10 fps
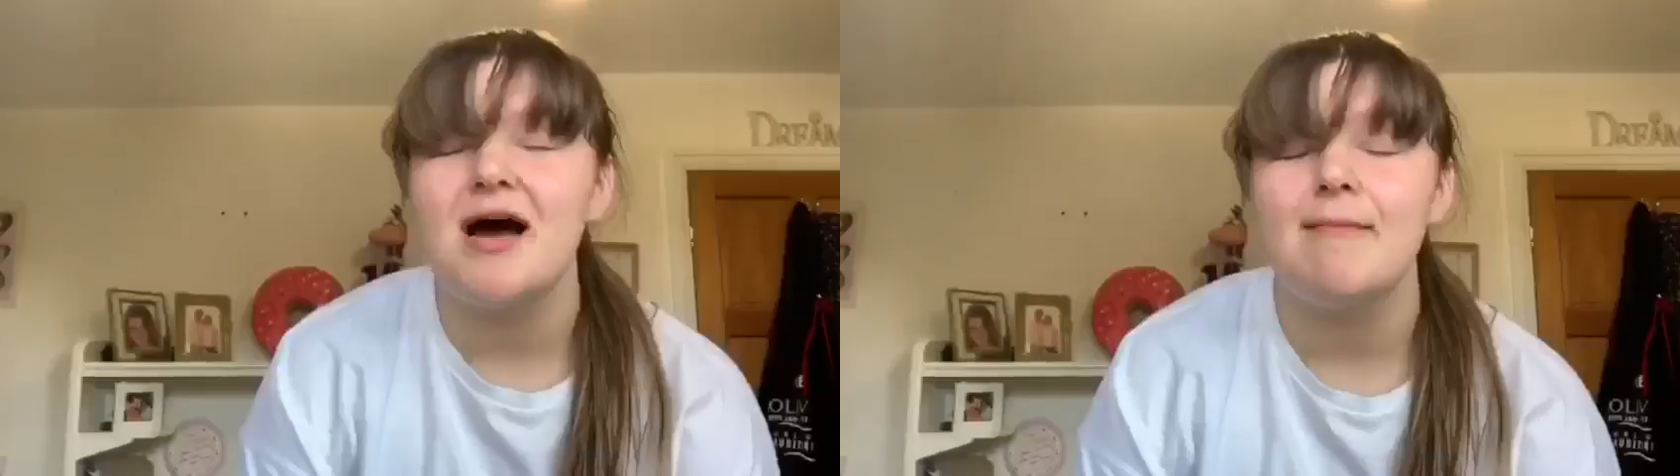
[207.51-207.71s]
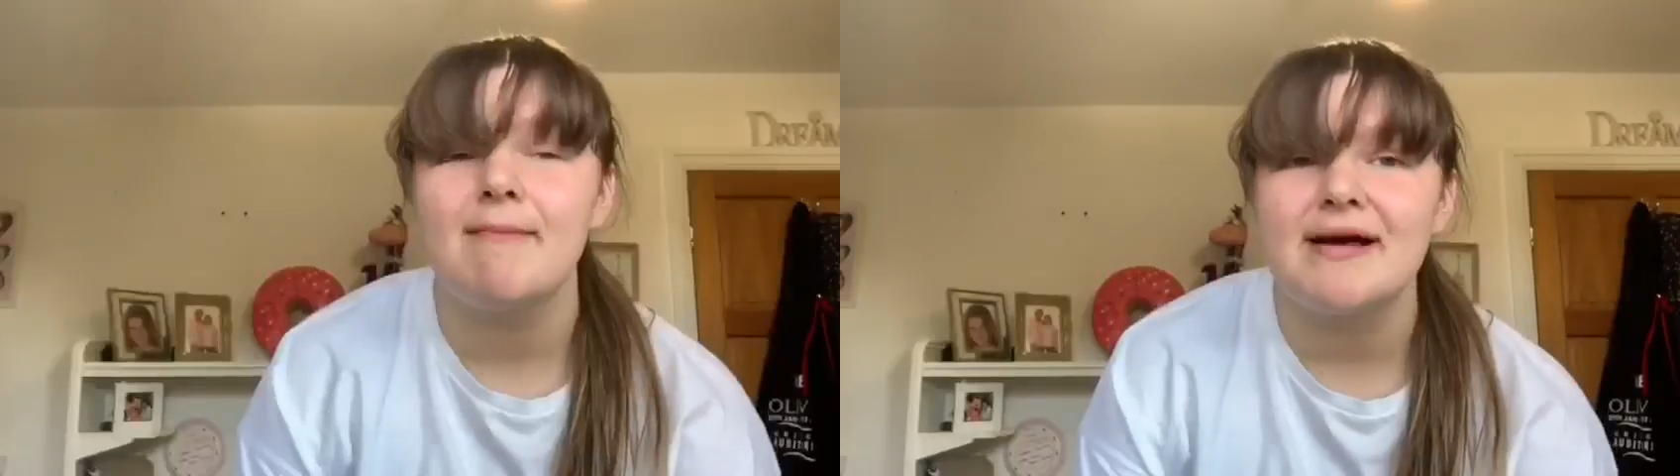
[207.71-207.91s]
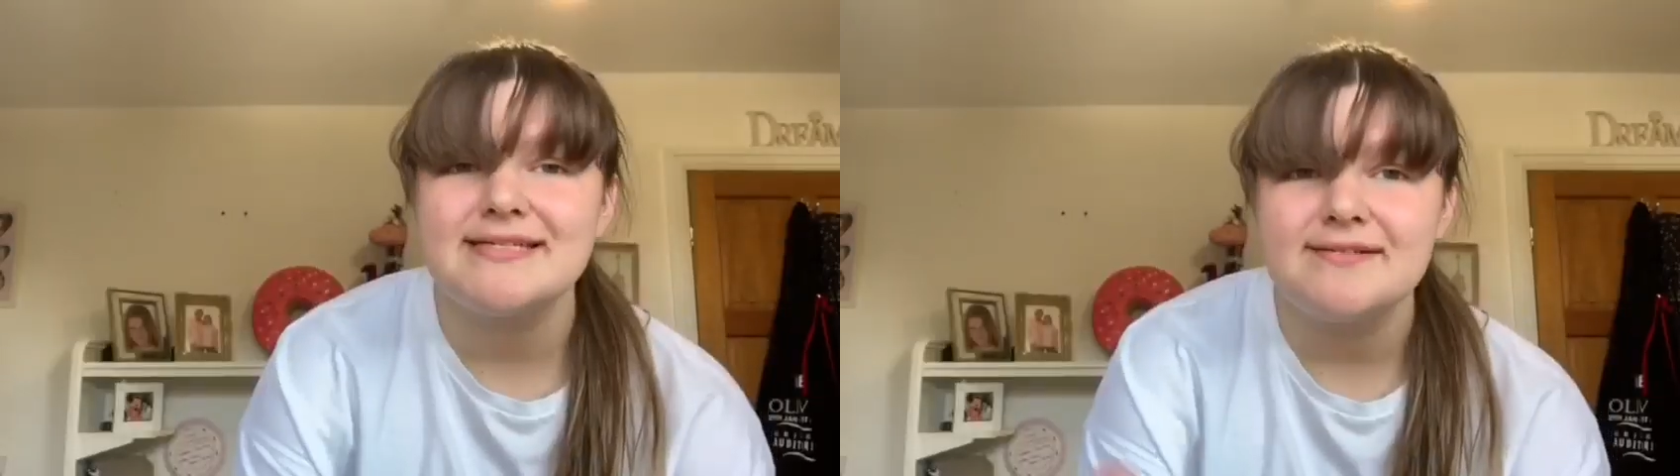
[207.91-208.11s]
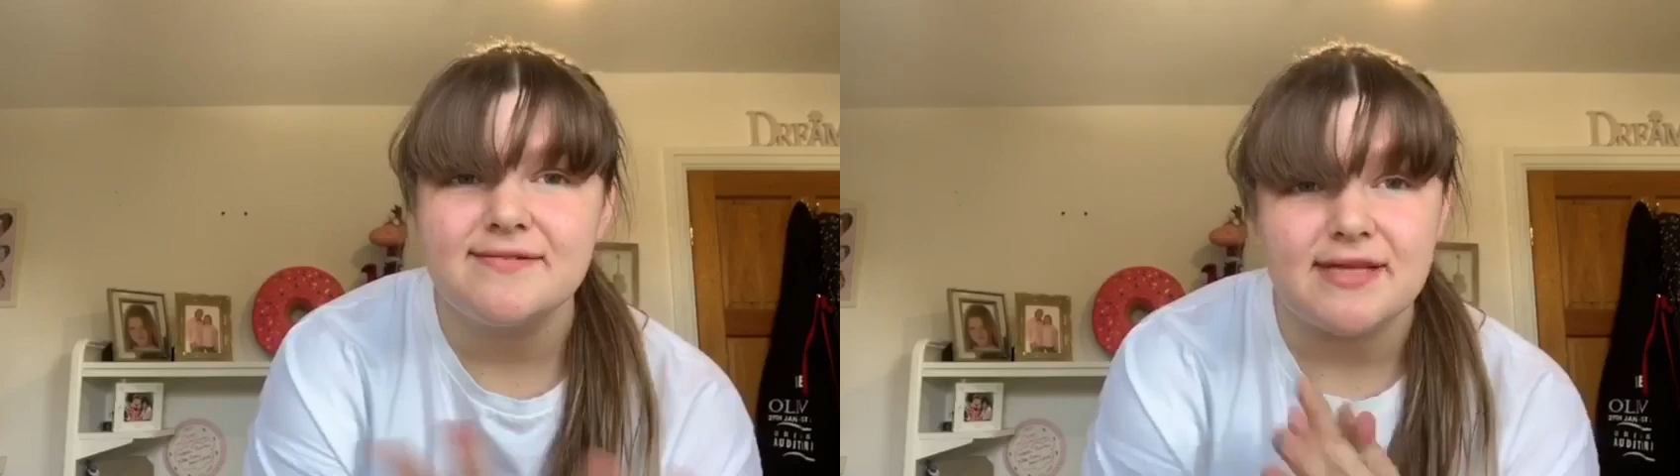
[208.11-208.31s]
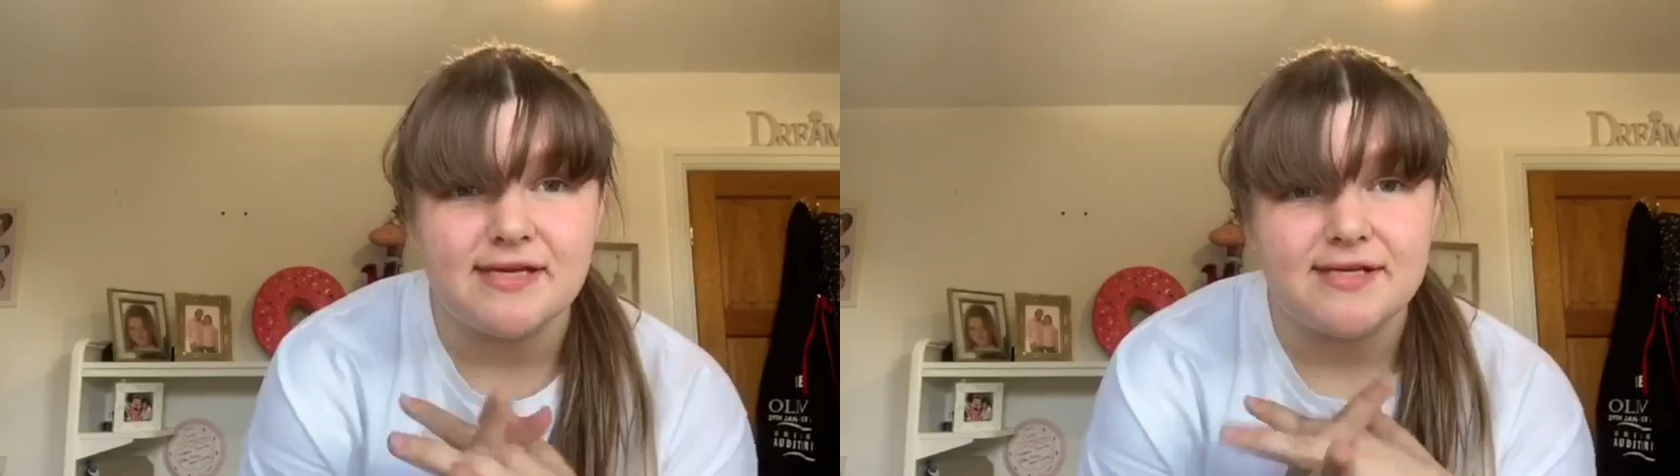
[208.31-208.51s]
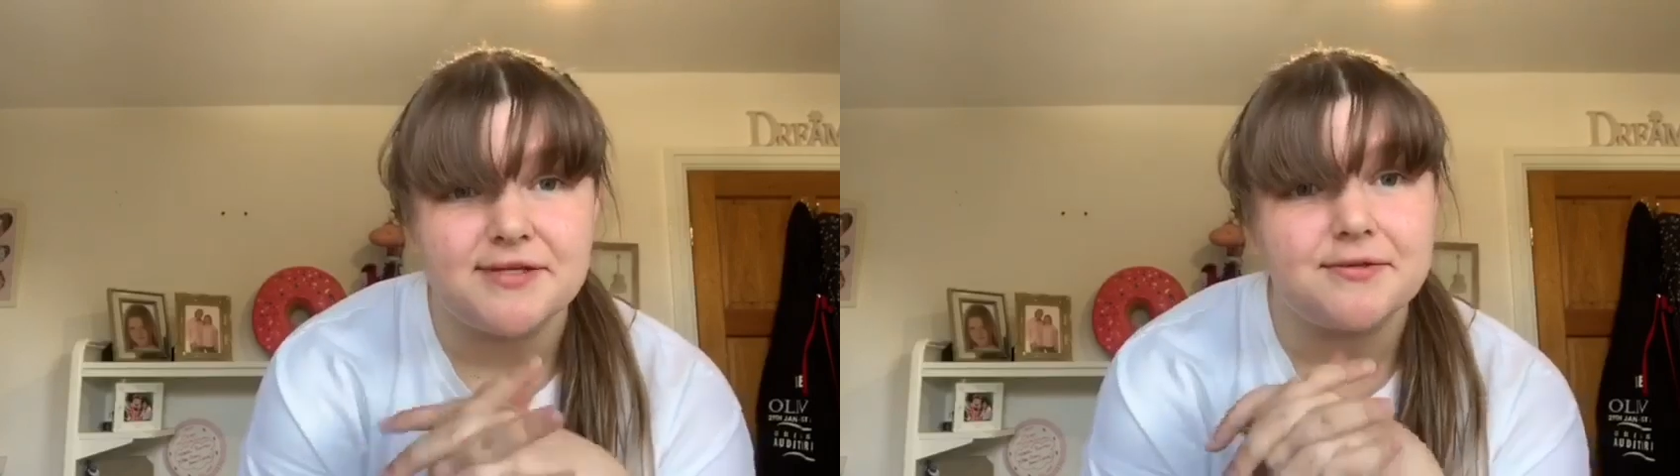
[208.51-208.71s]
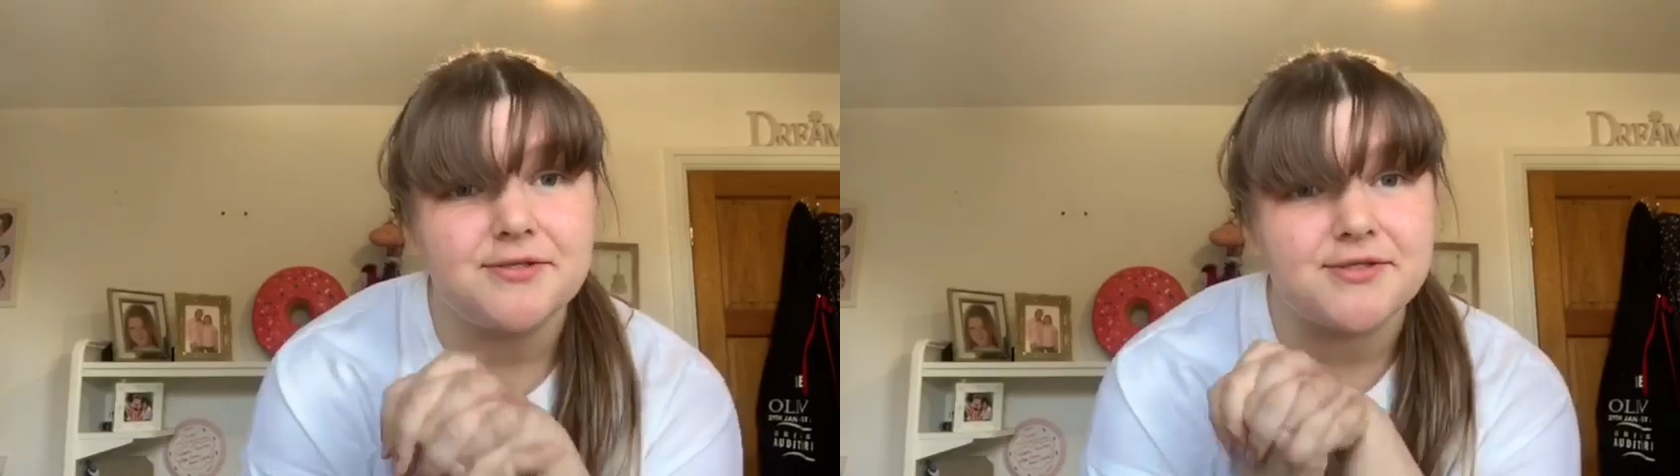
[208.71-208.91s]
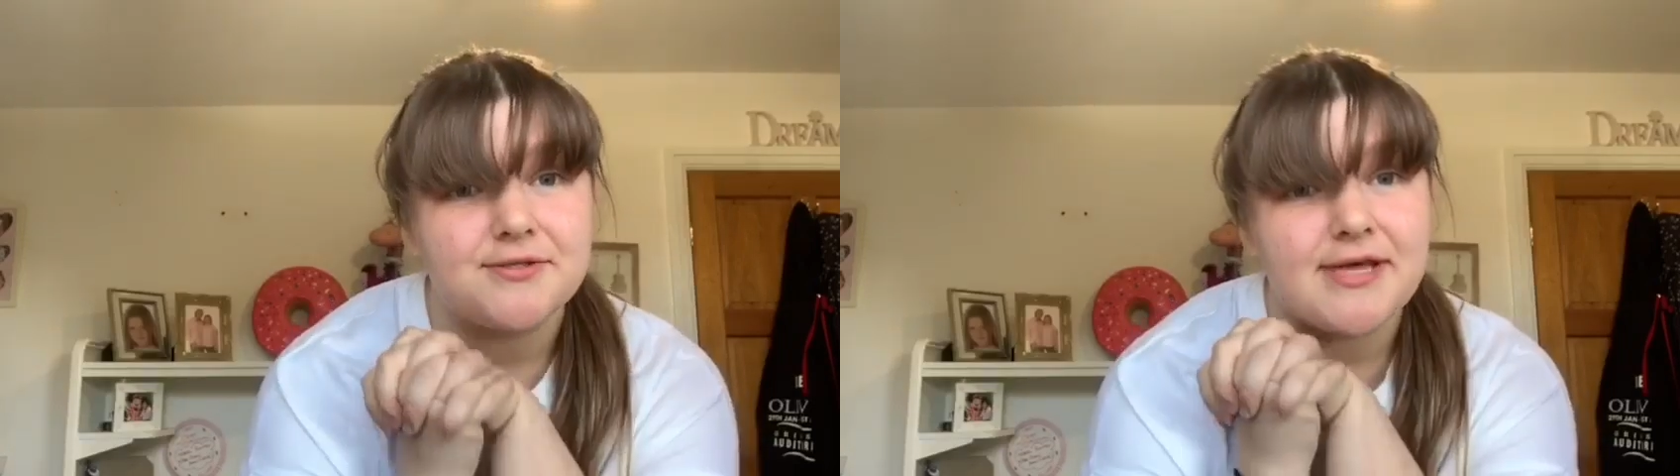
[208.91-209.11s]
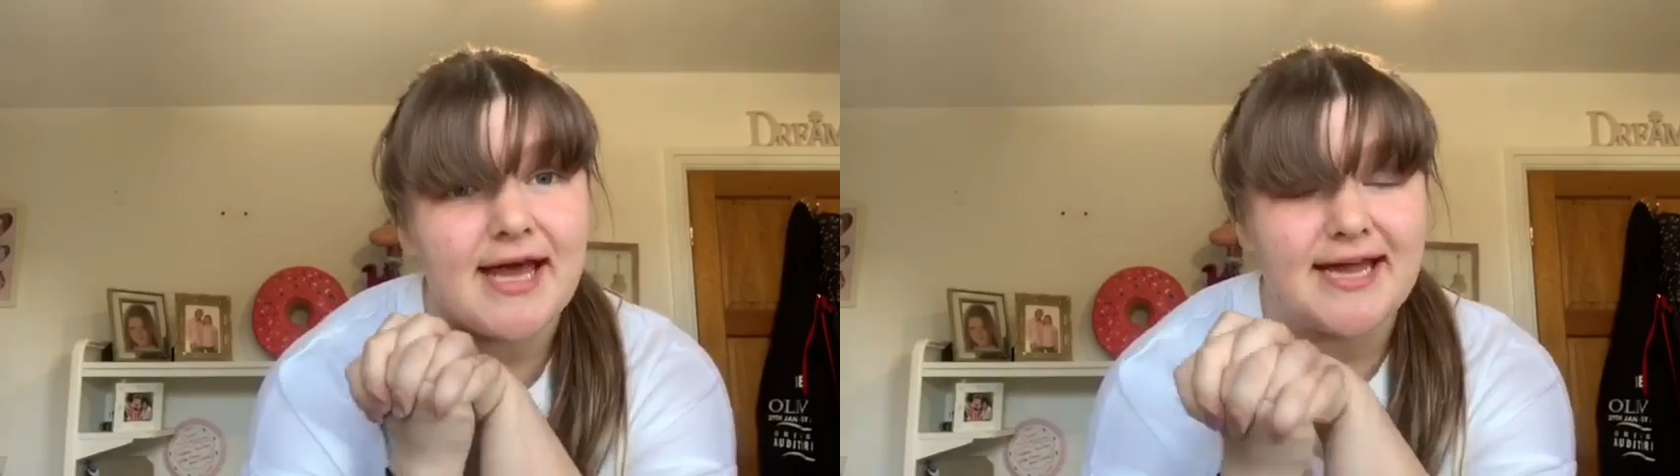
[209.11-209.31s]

A massive thank you to the